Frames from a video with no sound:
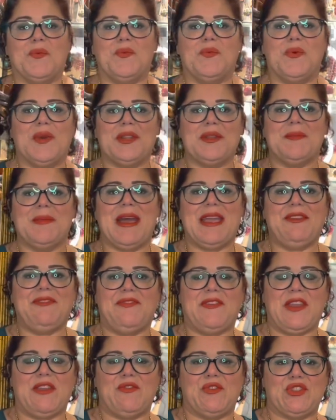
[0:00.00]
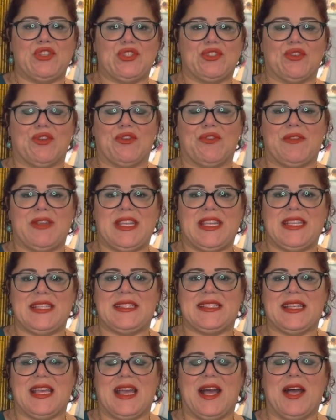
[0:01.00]
One of my favorite
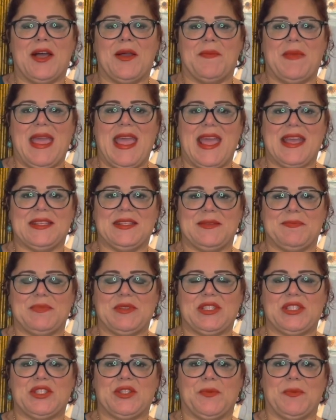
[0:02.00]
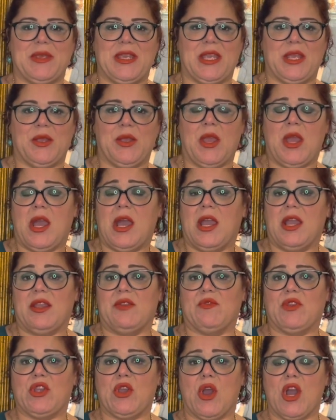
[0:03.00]
stories has to be in
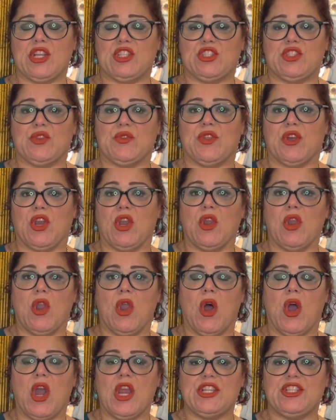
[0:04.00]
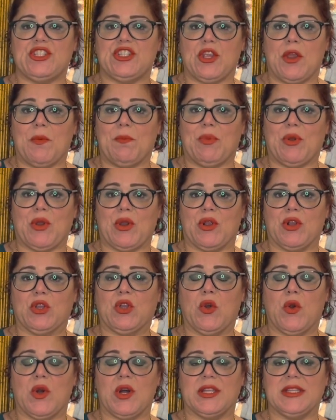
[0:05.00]
regards to the large pearl
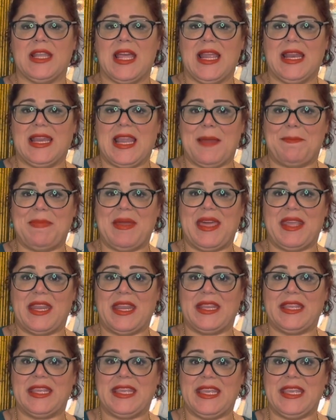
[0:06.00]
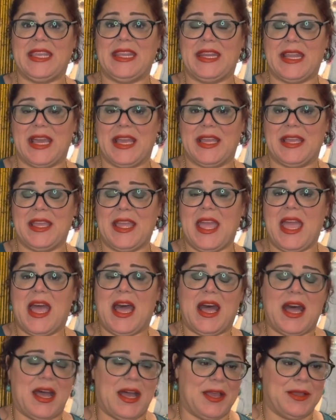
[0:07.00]
called La Peregrina,
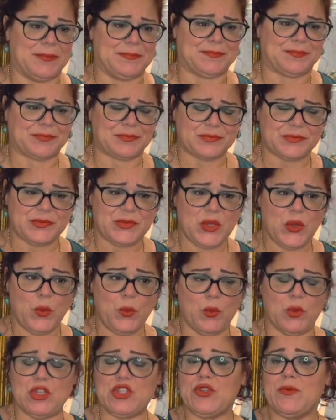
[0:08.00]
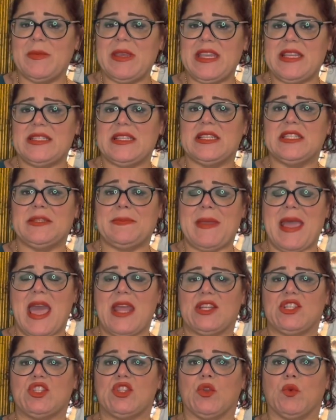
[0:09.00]
which means in
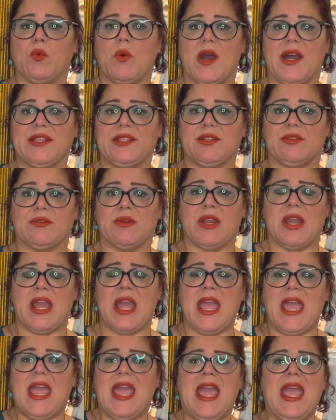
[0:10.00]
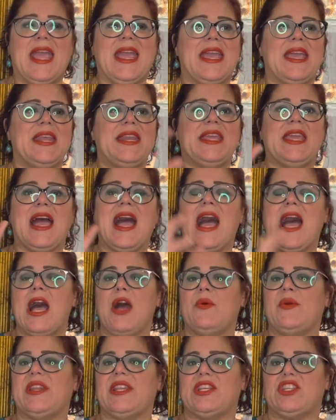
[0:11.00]
Spanish the wanderer, and
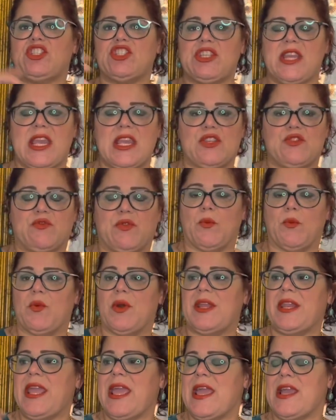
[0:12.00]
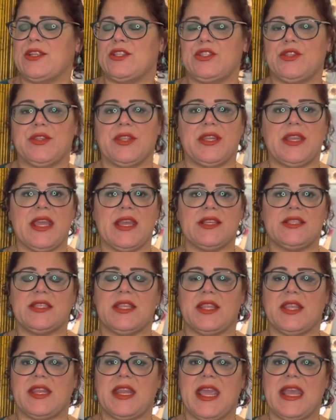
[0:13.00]
how it exchanged one hand to the
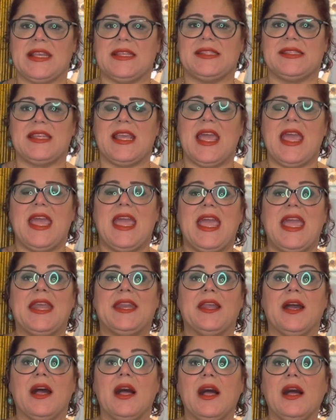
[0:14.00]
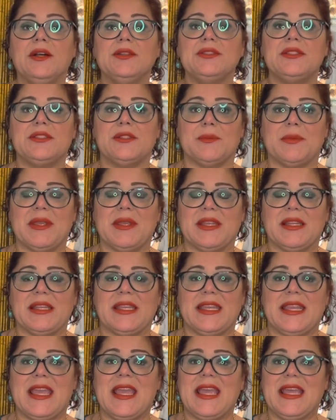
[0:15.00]
next, and
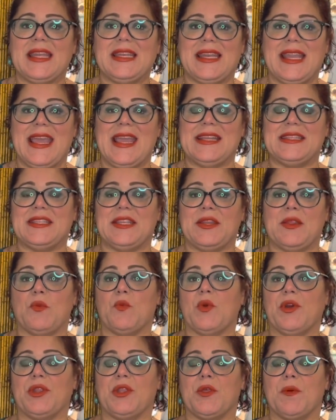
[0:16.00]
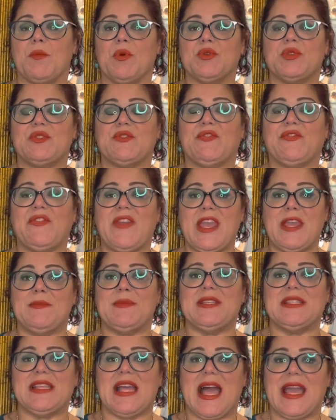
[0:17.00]
ultimately landed in one of the most
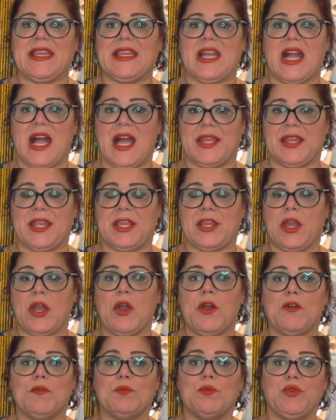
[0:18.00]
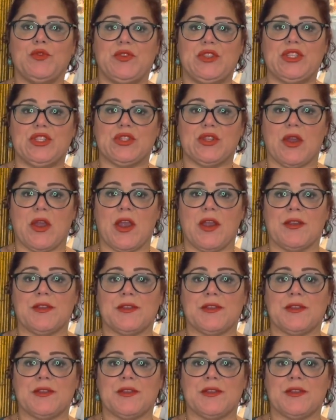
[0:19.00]
famous, iconic movie stars.